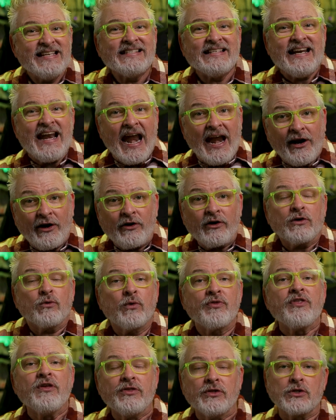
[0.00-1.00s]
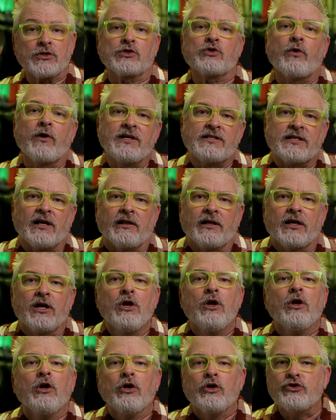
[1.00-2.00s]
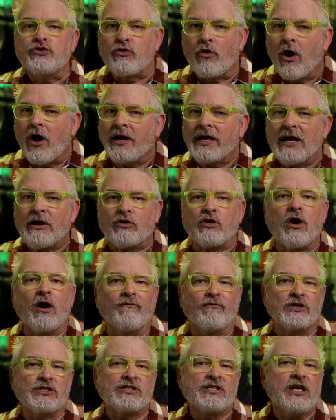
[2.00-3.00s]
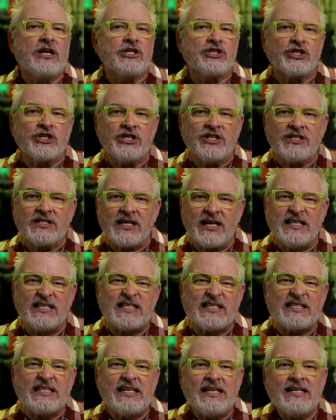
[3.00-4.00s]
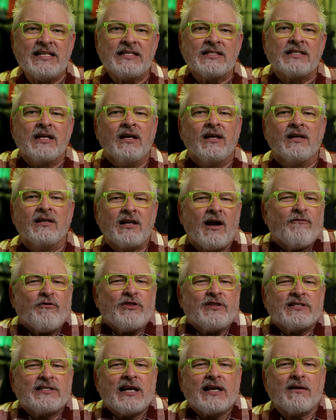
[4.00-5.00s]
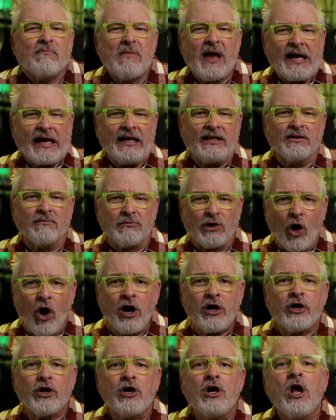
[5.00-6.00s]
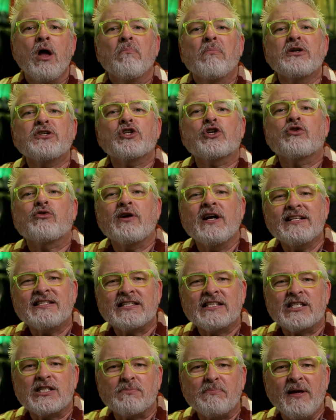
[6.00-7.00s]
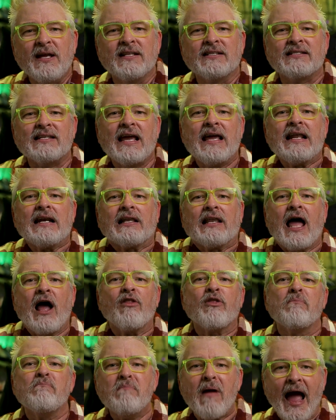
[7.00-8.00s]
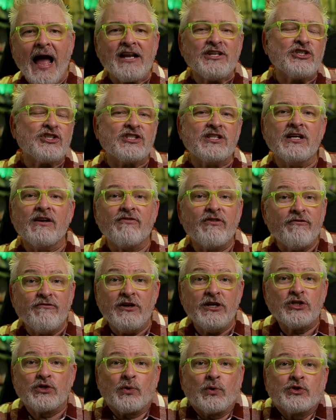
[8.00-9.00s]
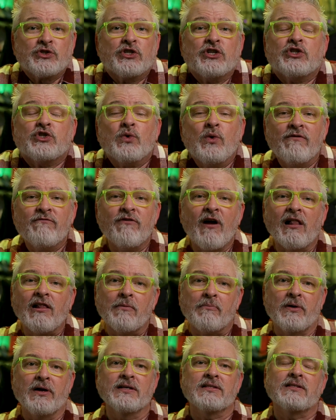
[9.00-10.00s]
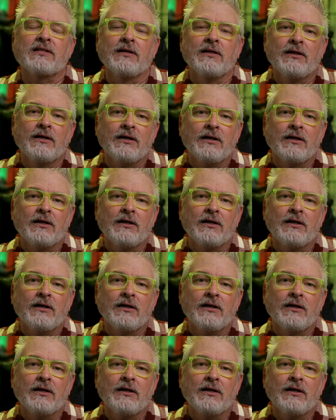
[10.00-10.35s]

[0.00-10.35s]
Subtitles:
is inherent within the storytelling, drawing out conversations and scenes, not for the sake of making them longer, but to create suspense and allow the majesty of the visuals just to envelop us.